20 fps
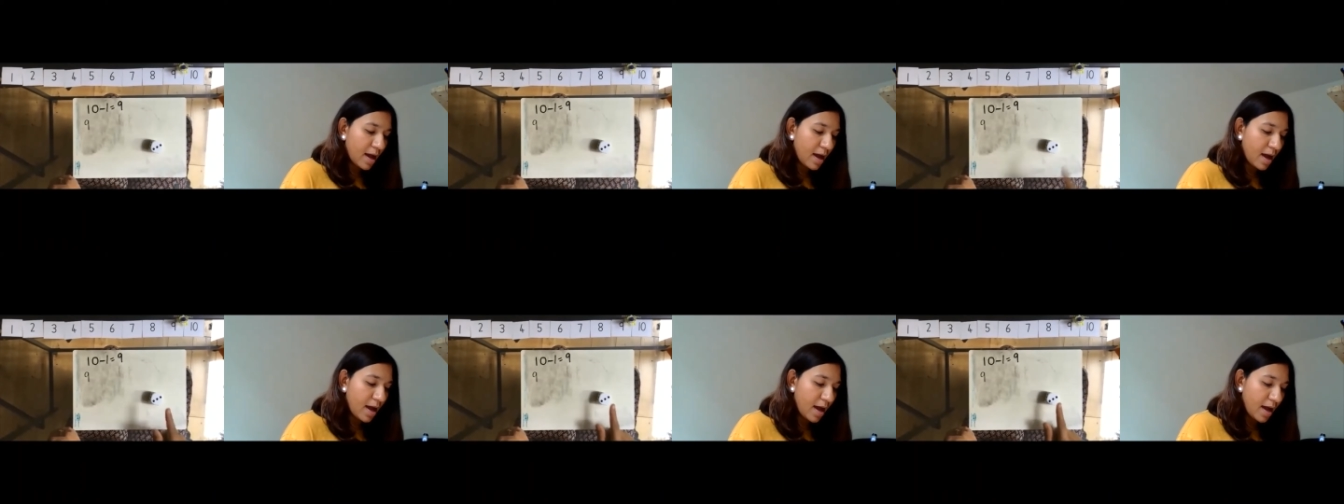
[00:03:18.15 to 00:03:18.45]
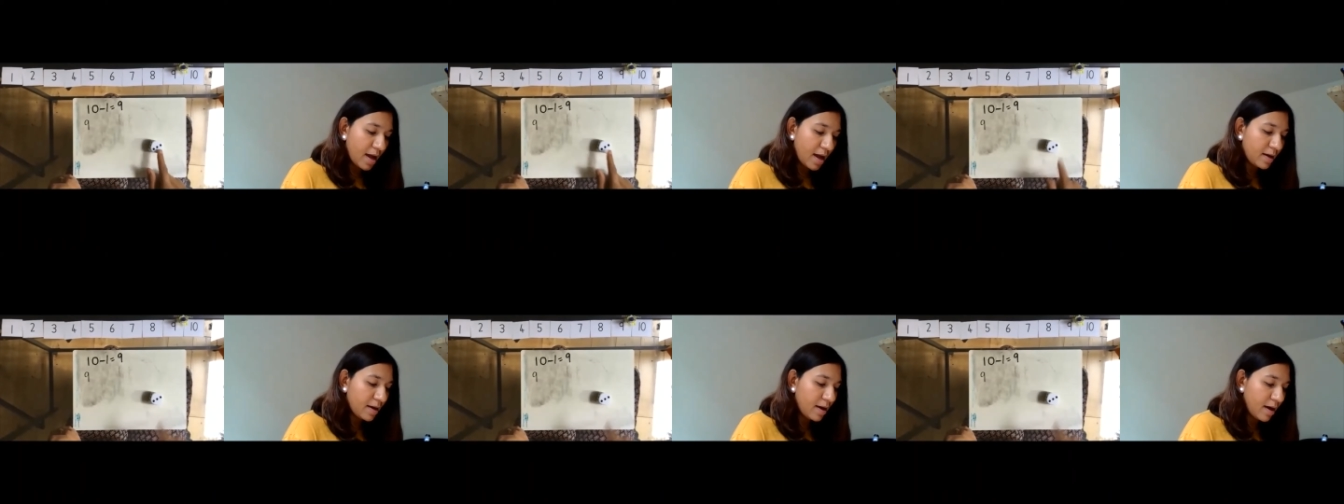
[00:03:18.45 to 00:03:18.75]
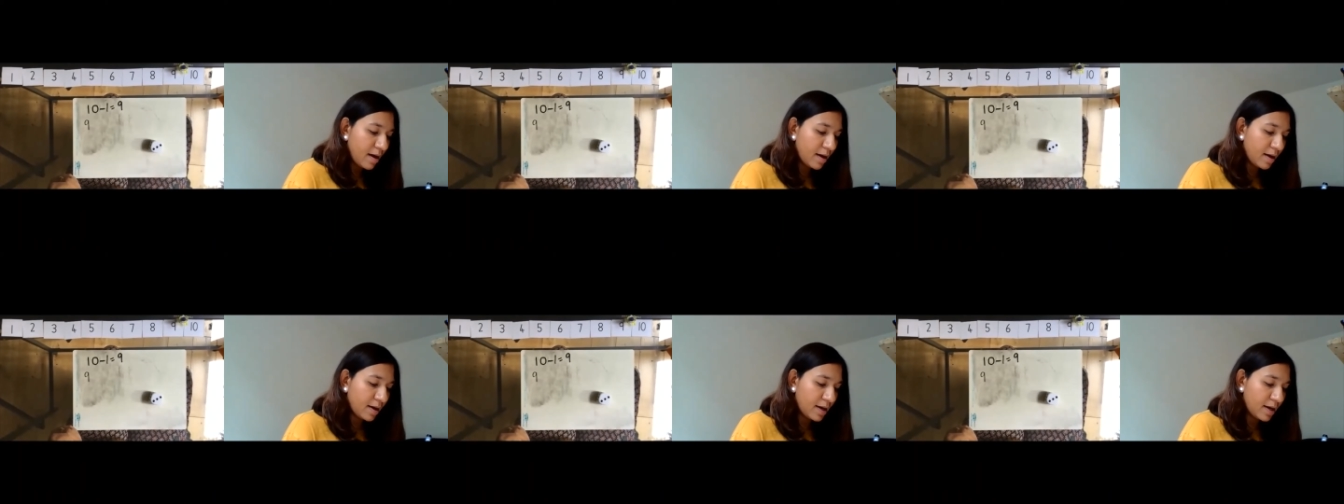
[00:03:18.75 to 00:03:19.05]
and
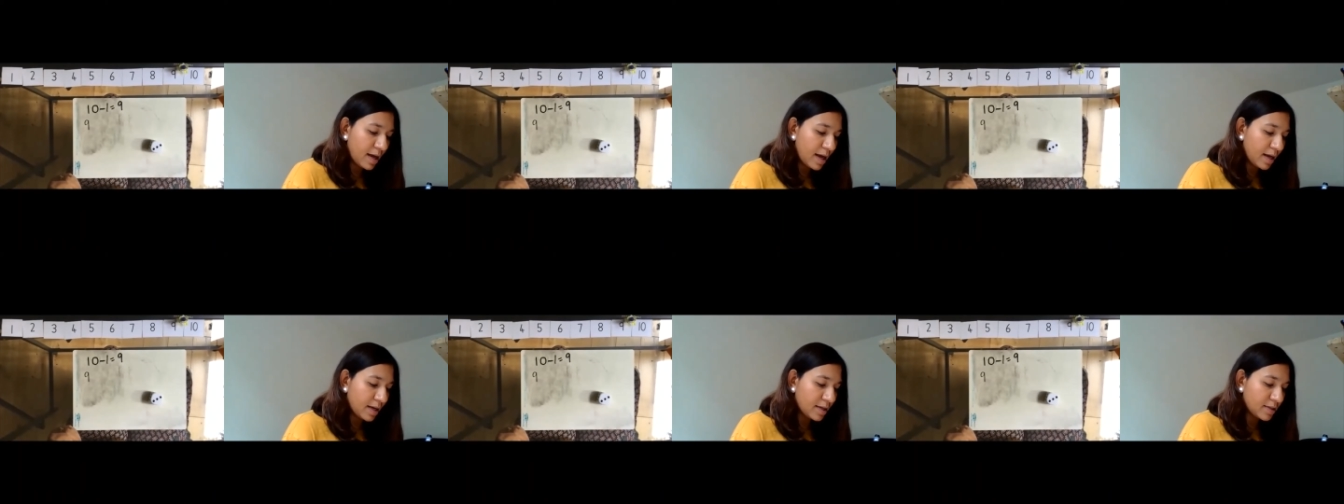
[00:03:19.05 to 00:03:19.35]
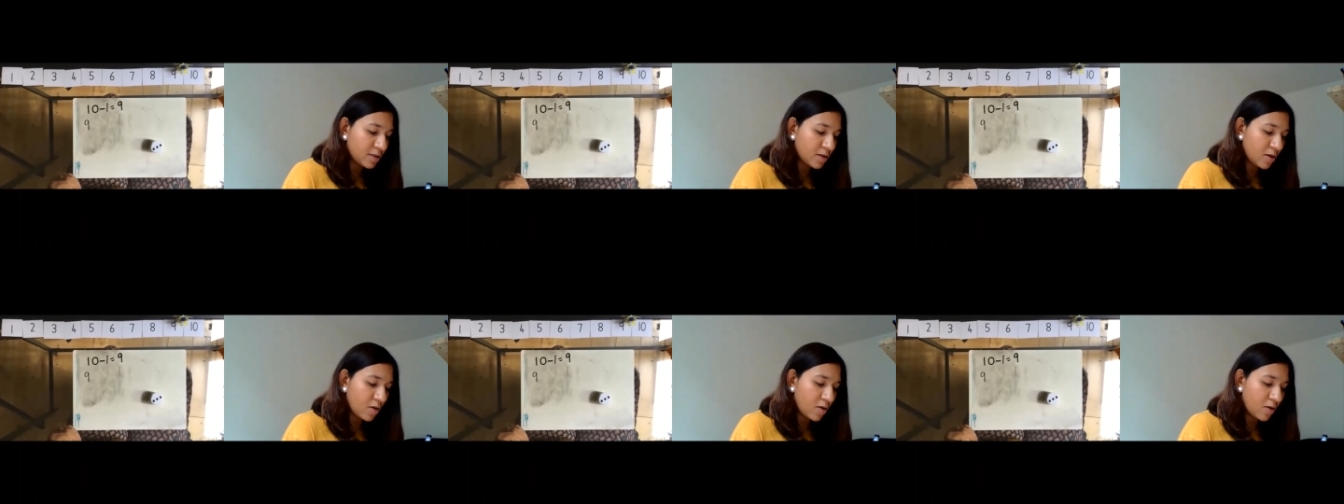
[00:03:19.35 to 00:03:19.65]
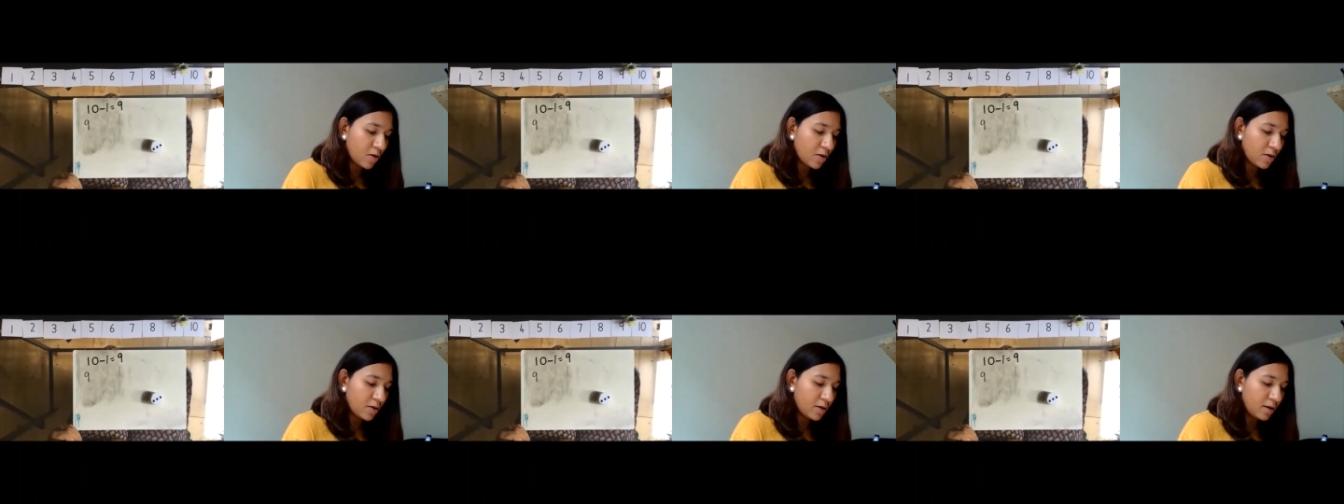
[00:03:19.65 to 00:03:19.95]
I land
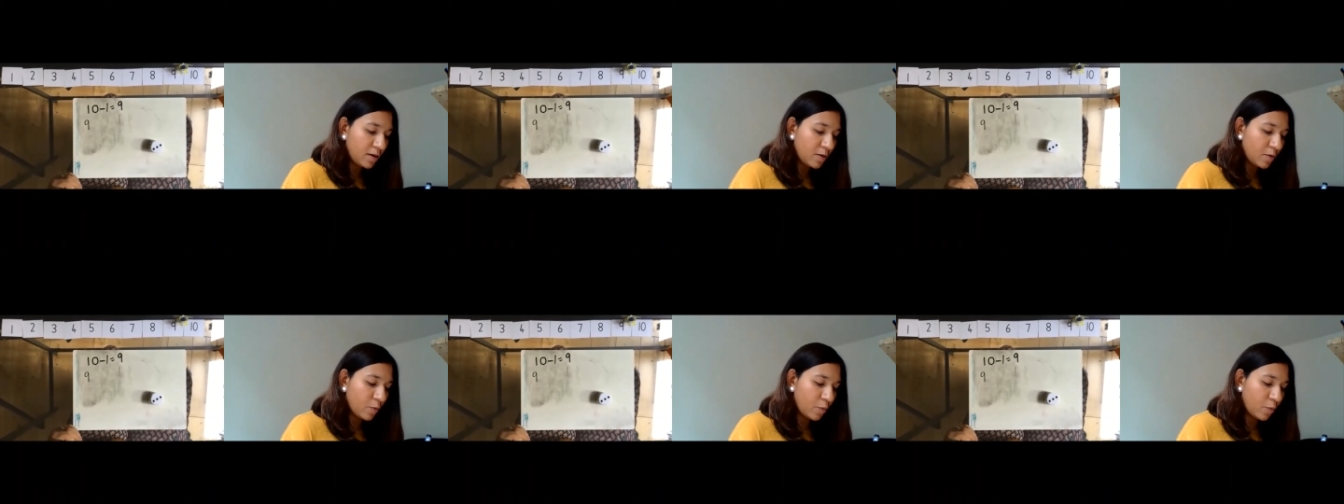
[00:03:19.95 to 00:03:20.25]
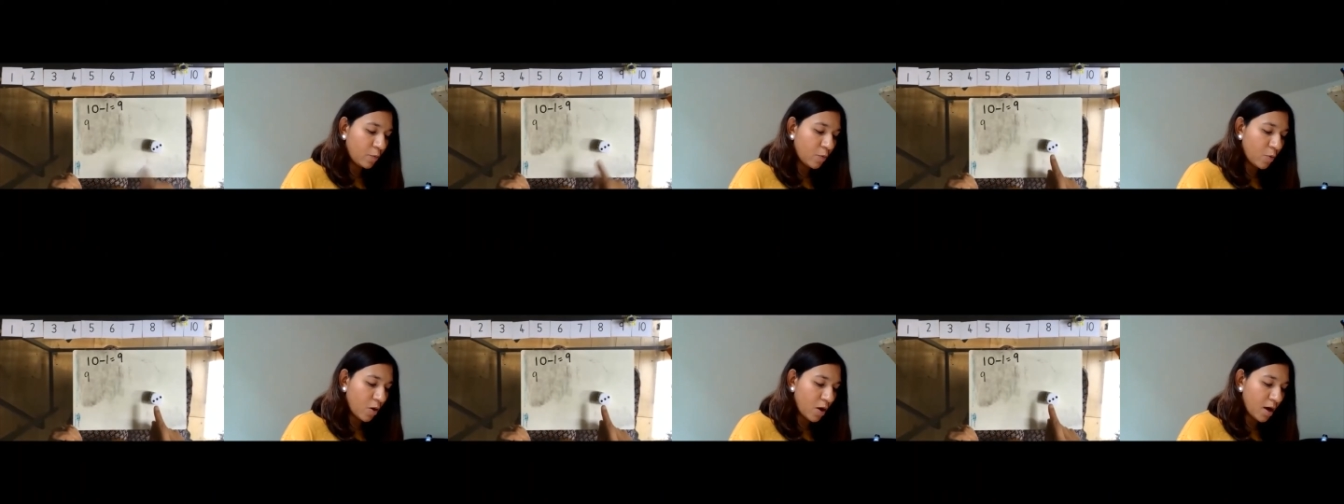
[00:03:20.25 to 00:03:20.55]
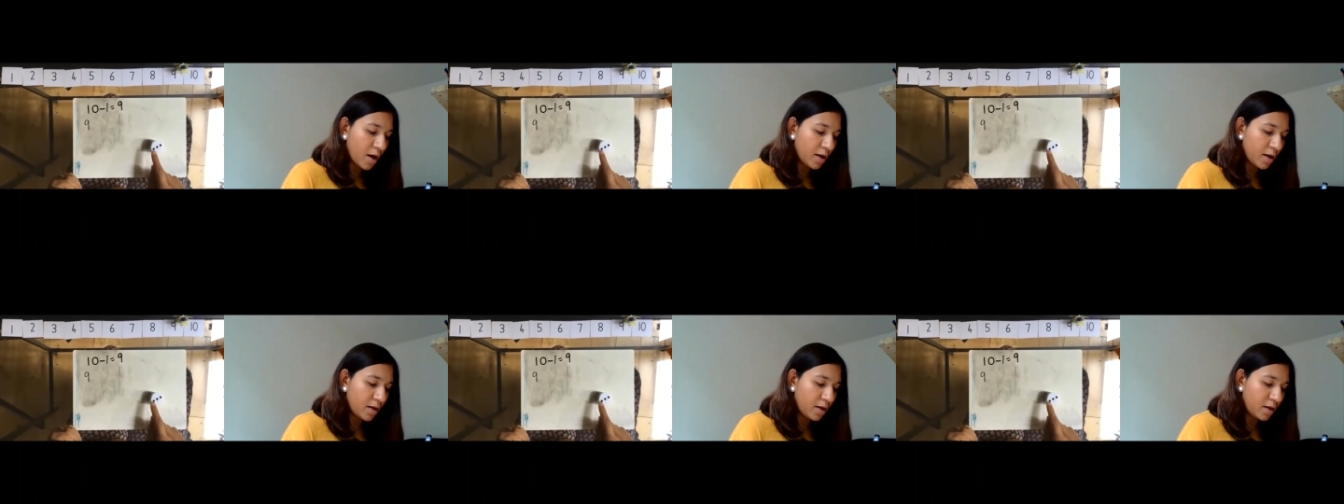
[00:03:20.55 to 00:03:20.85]
on
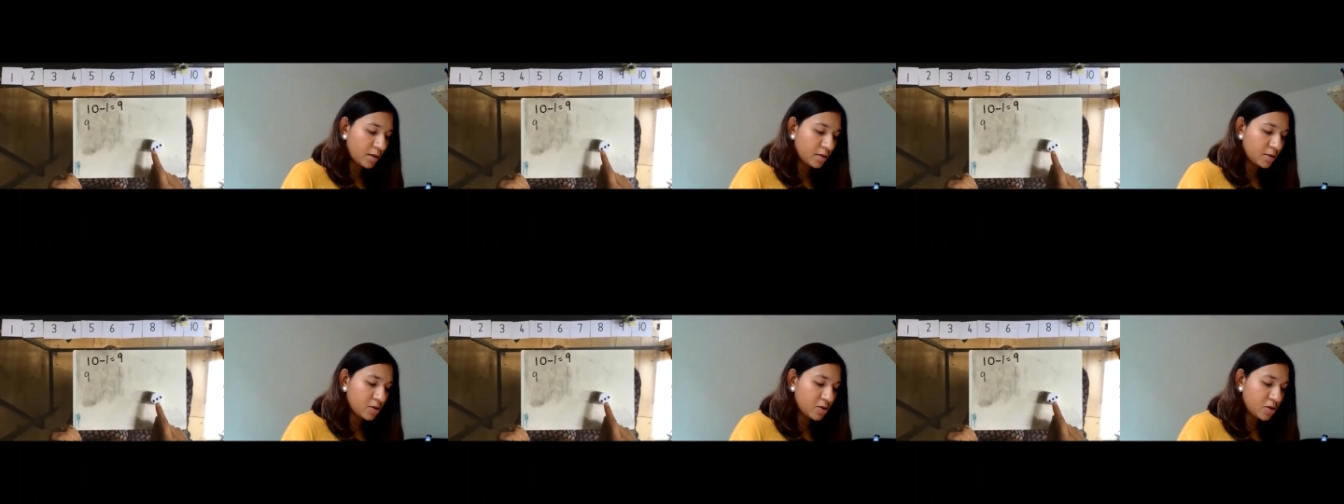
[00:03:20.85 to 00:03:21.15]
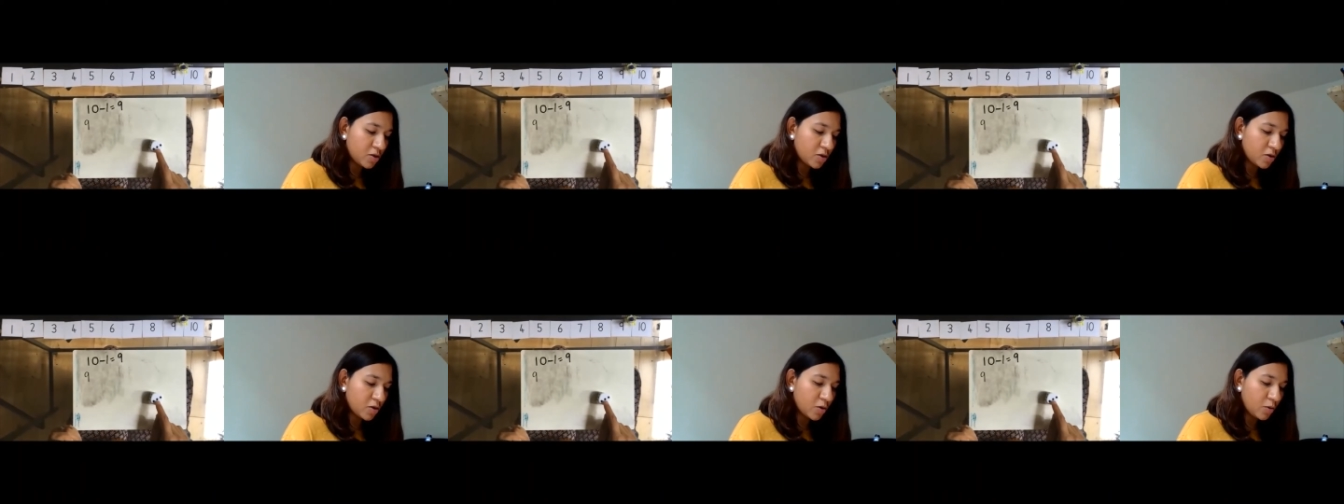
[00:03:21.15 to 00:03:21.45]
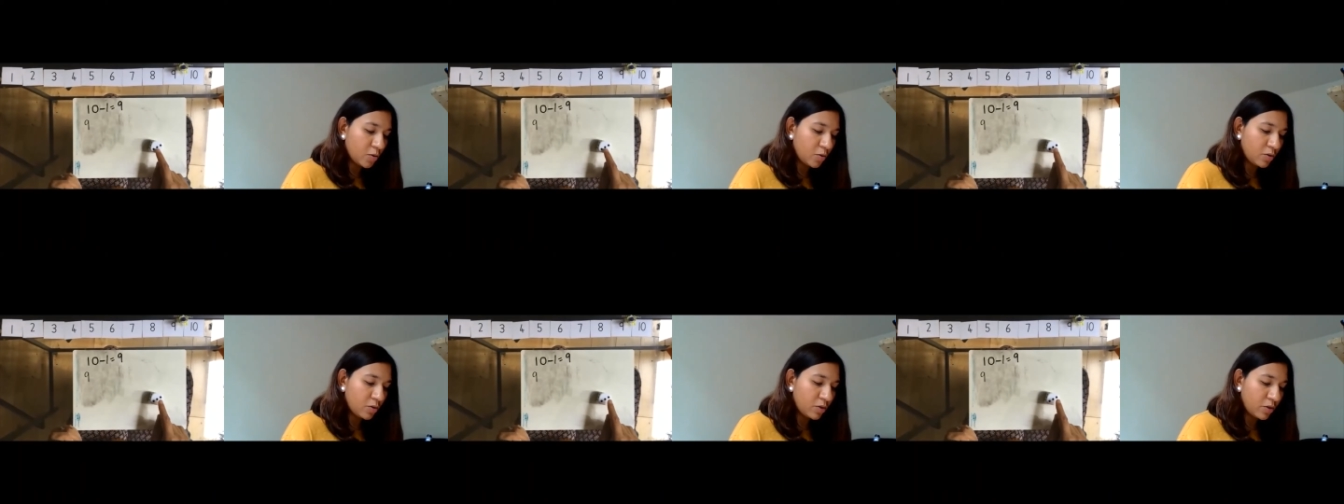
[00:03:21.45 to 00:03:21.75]
1,
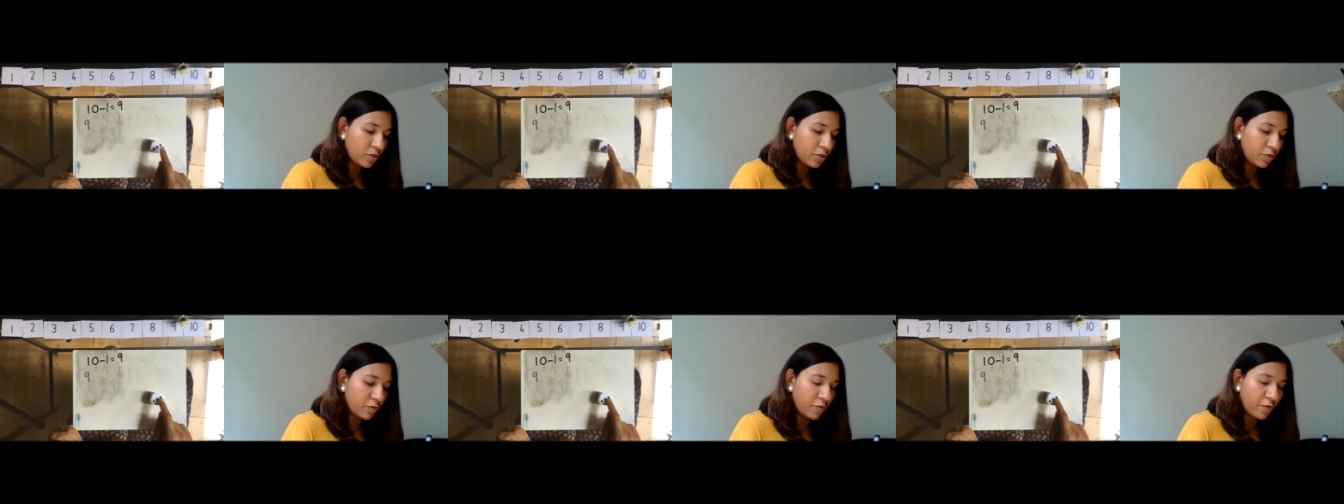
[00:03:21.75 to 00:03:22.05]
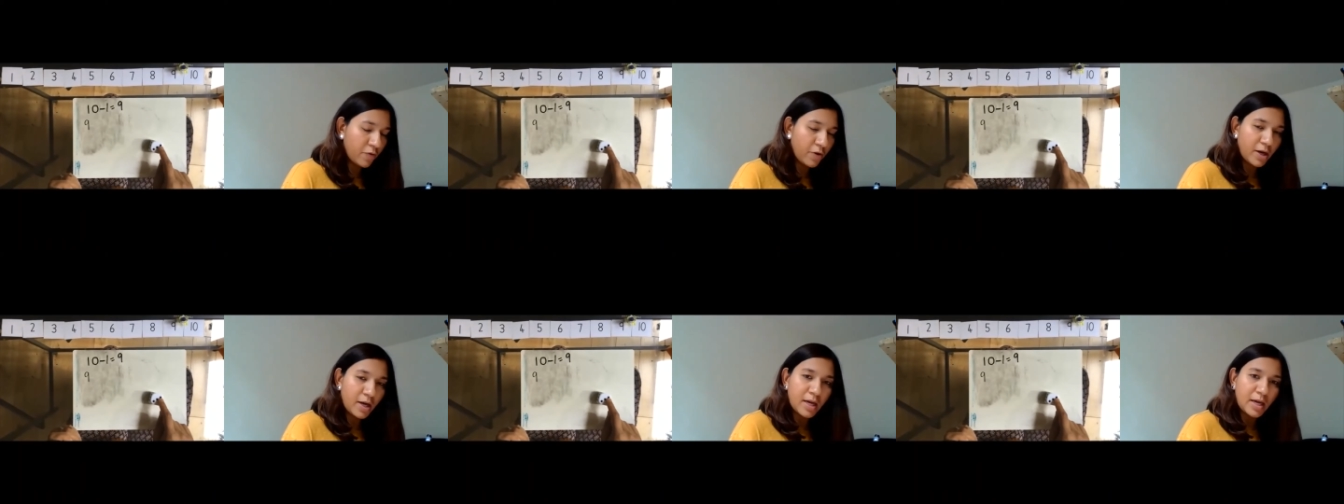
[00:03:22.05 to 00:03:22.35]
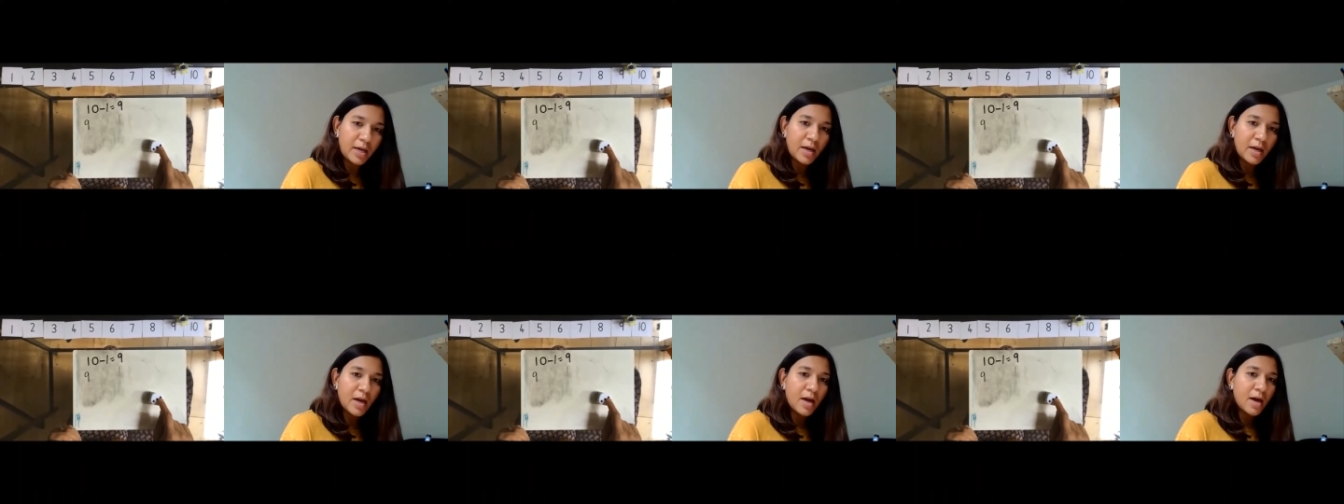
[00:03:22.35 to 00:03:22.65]
2,
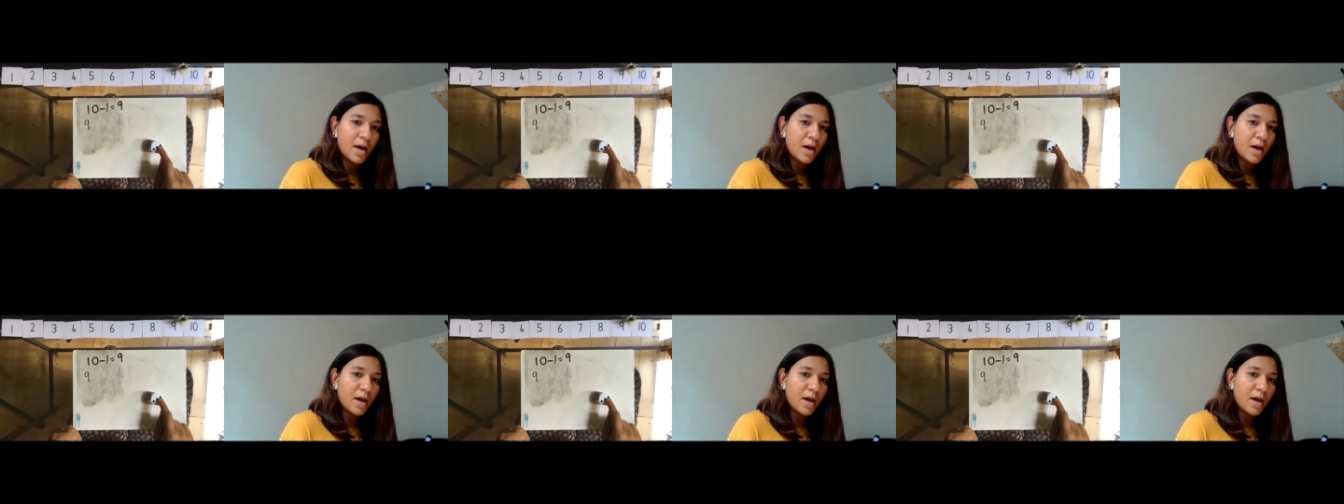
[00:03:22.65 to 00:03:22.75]
3.